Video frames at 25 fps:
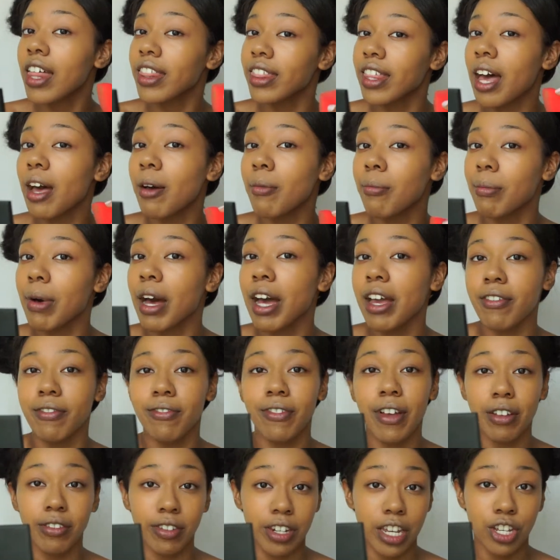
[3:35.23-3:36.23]
that my
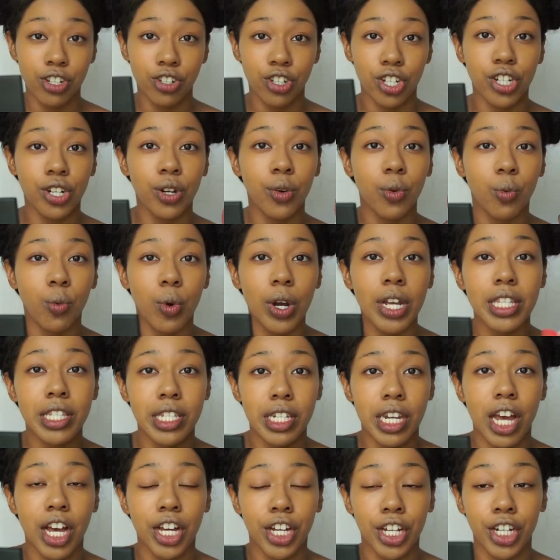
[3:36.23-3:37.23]
foundation was
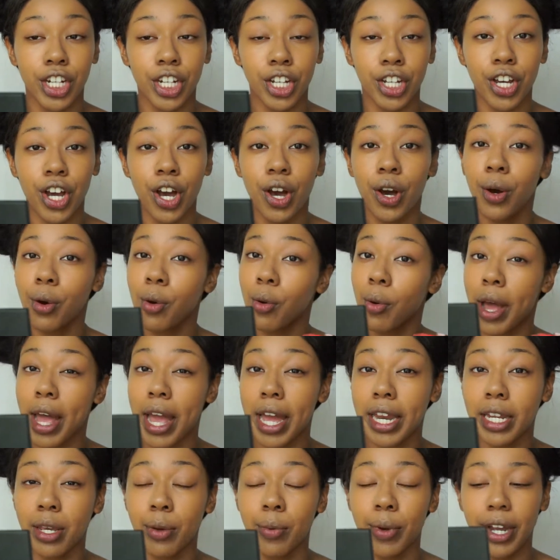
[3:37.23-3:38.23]
not gonna go
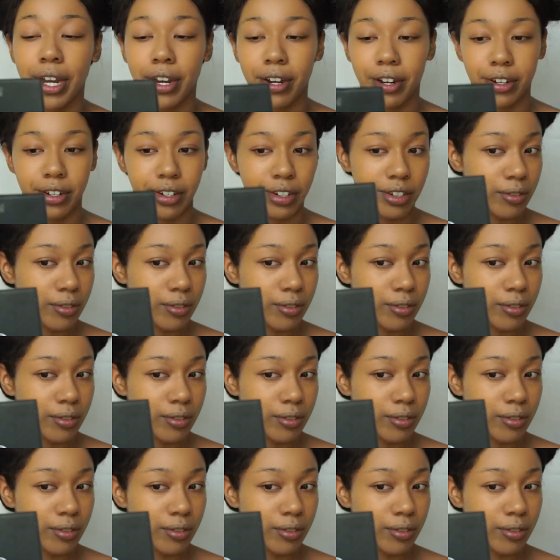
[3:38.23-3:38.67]
anywhere.